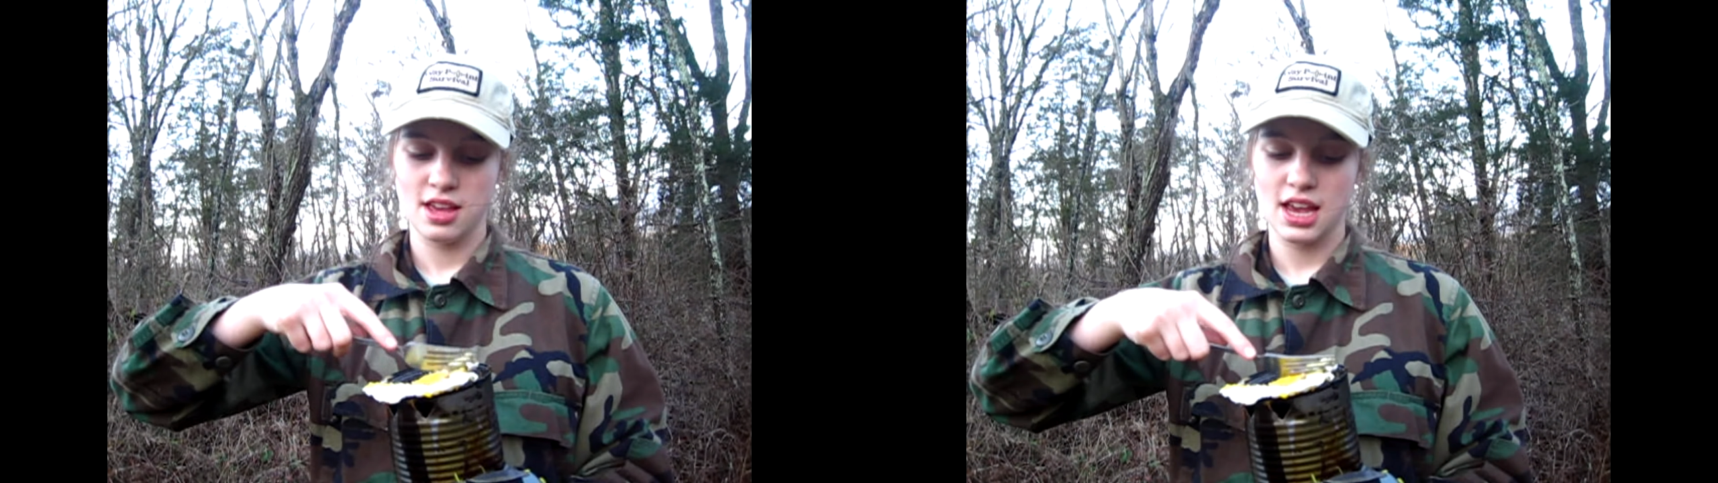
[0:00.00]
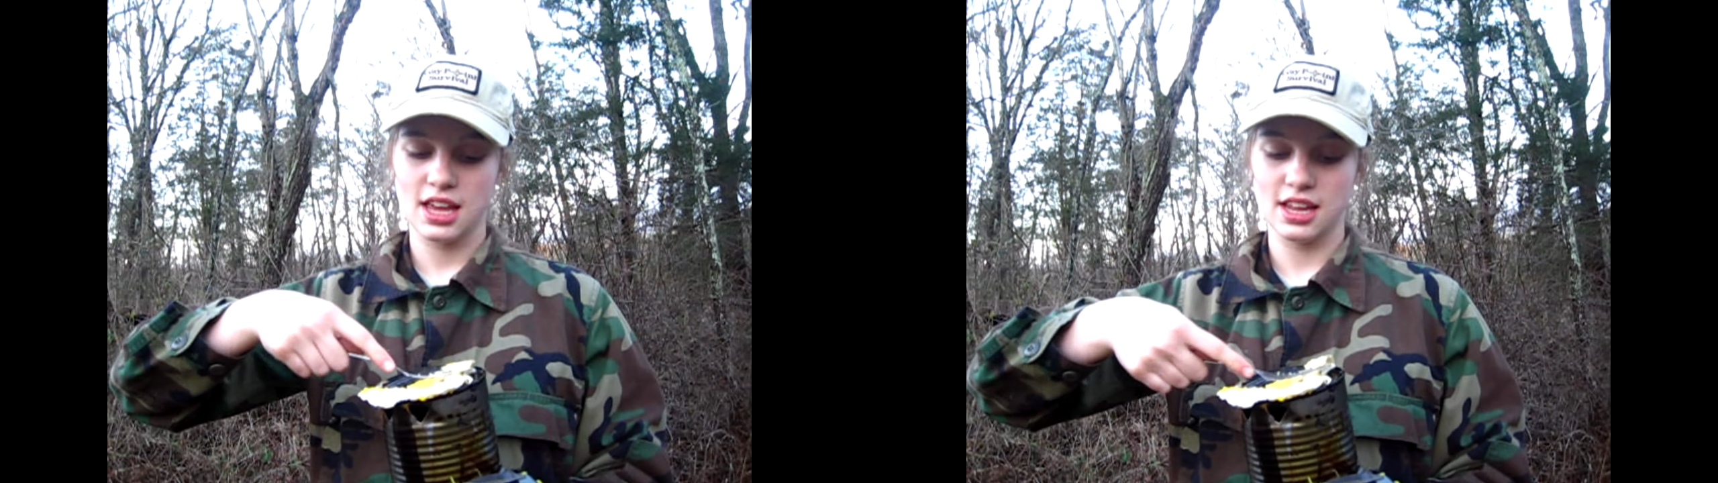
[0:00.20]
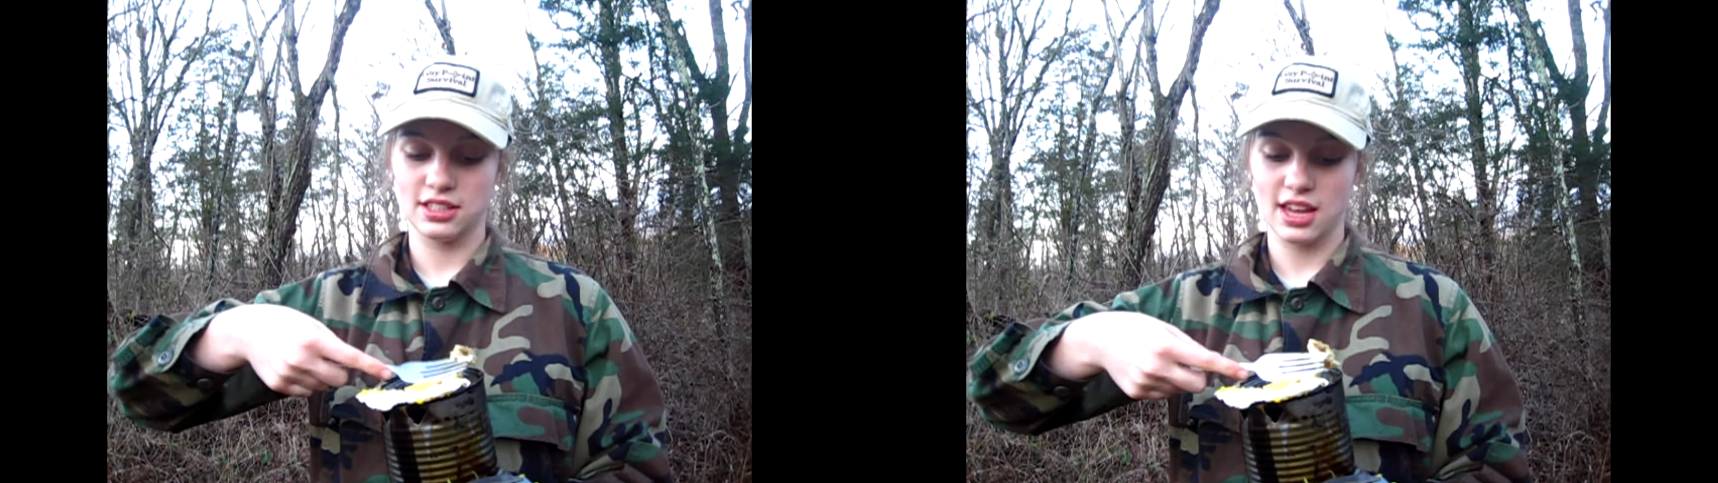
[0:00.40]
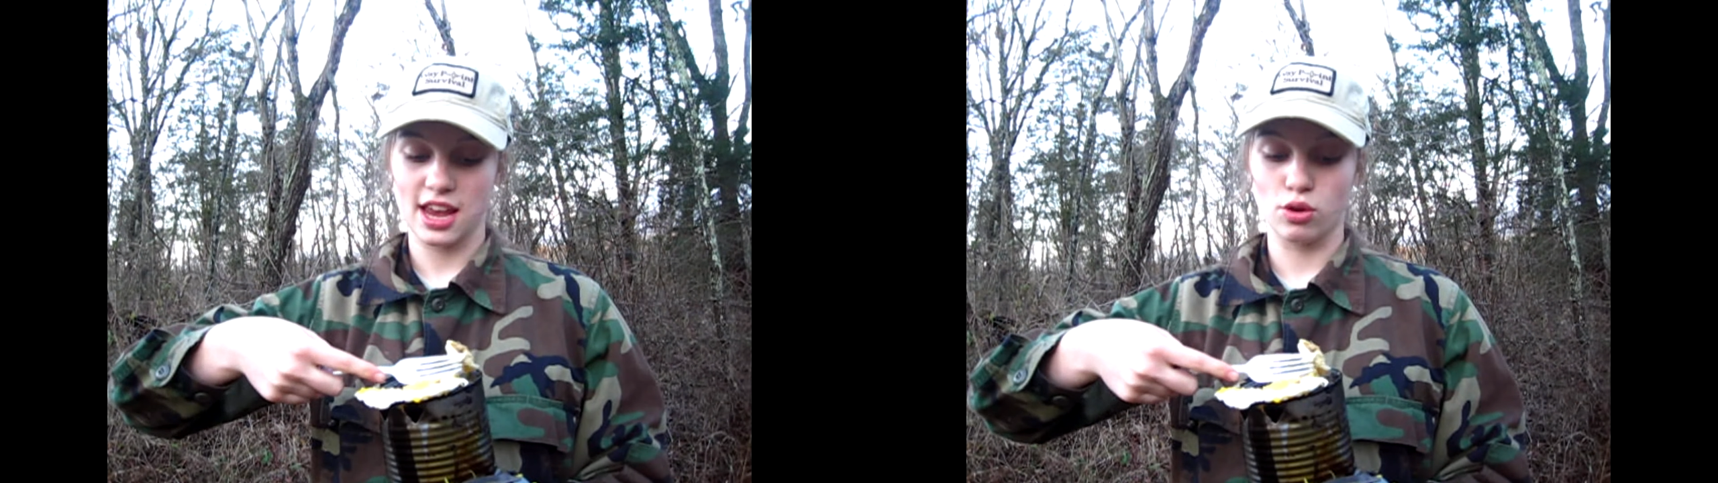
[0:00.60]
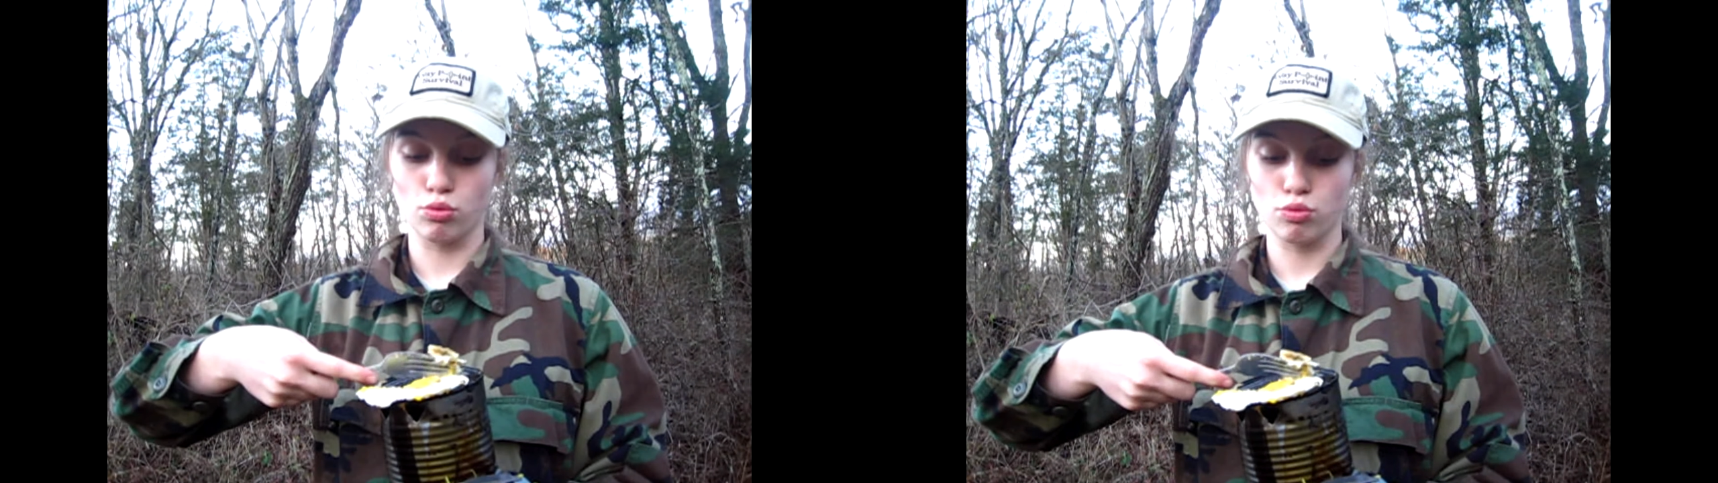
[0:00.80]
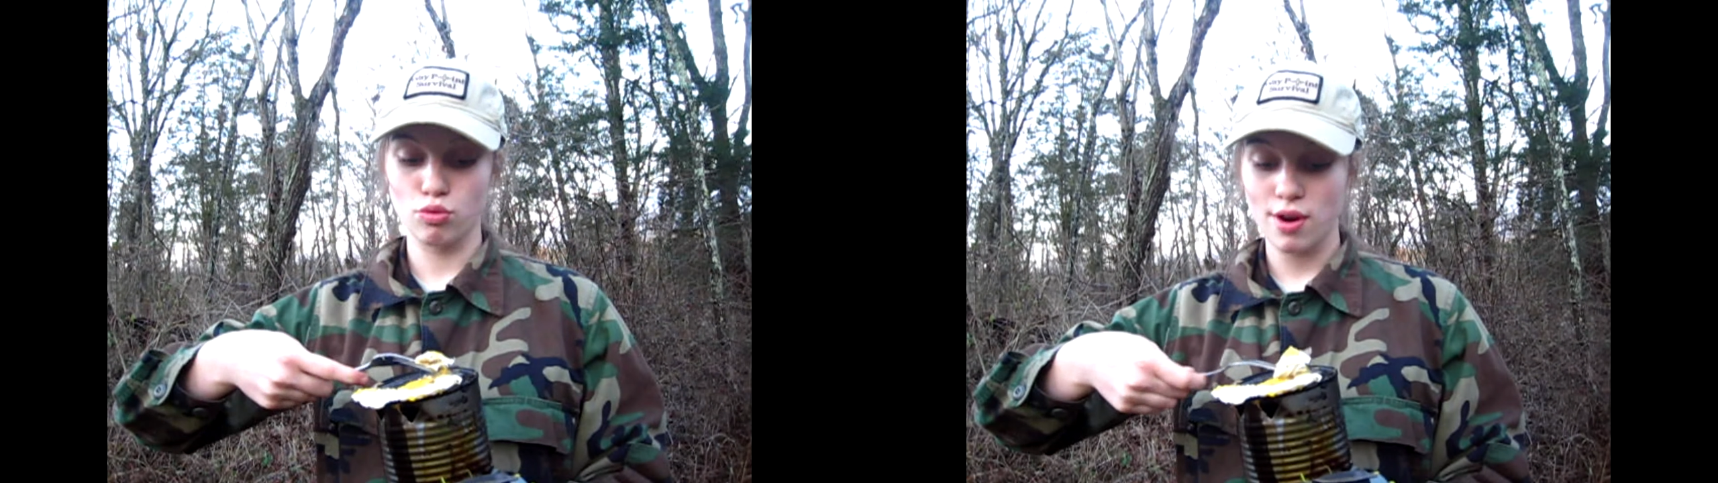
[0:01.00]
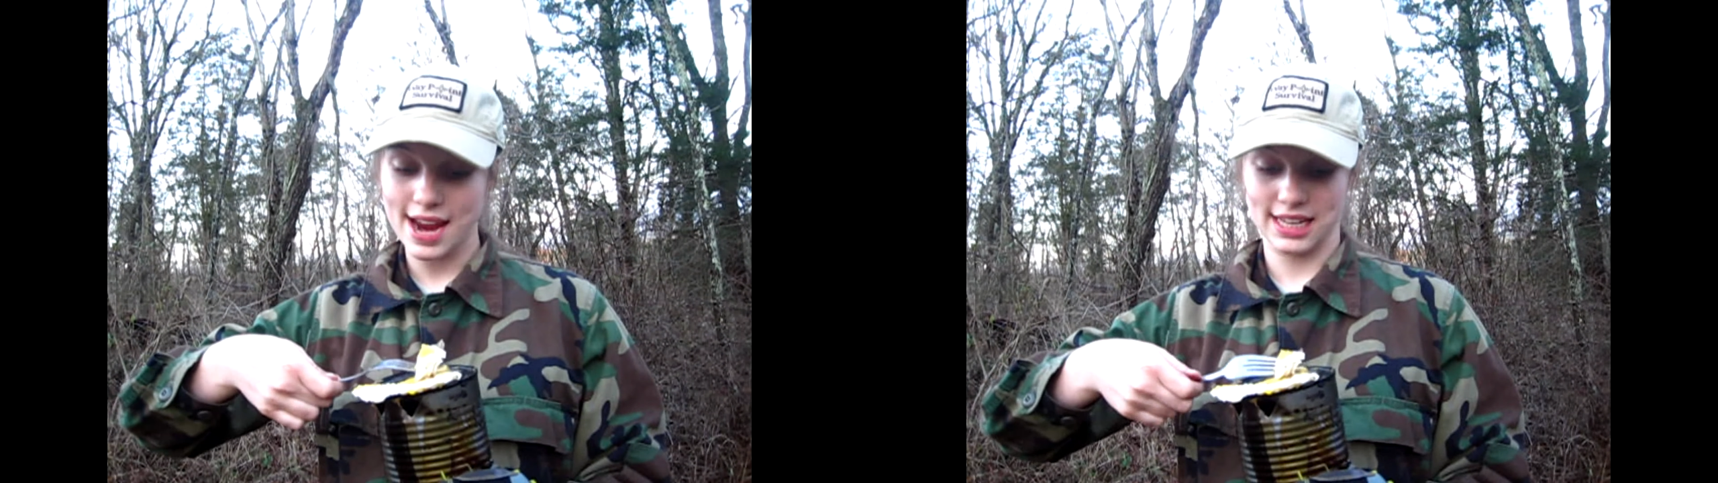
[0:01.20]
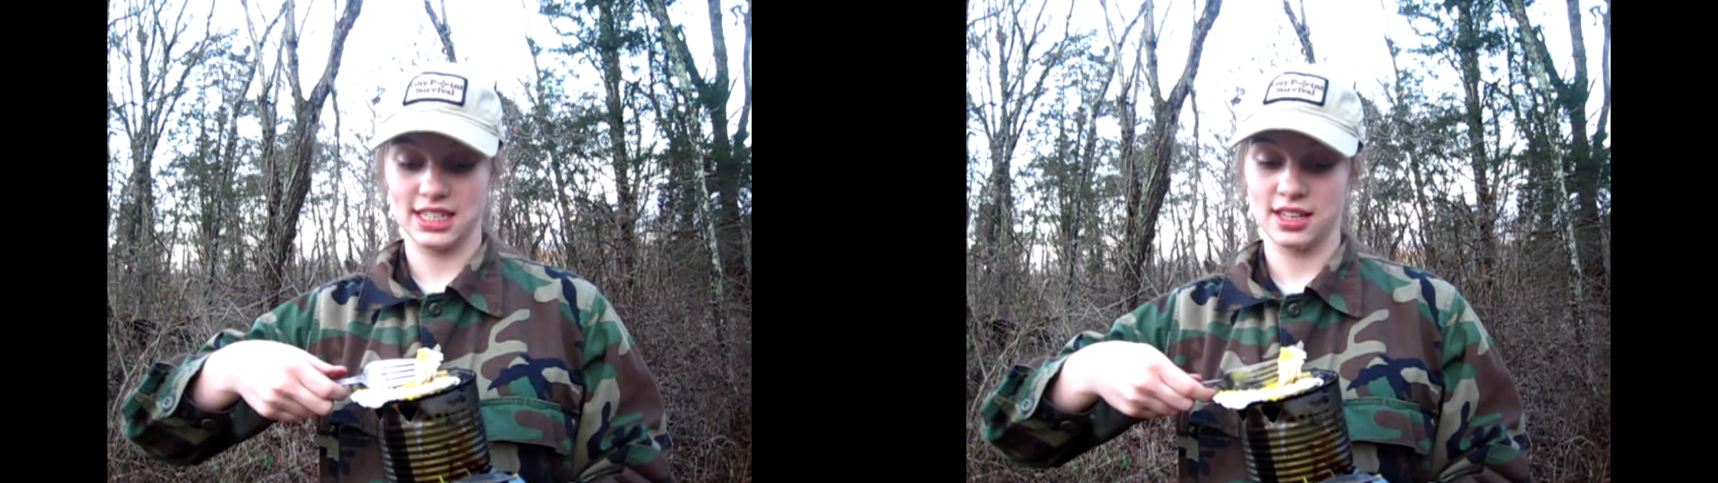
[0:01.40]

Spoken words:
it is a great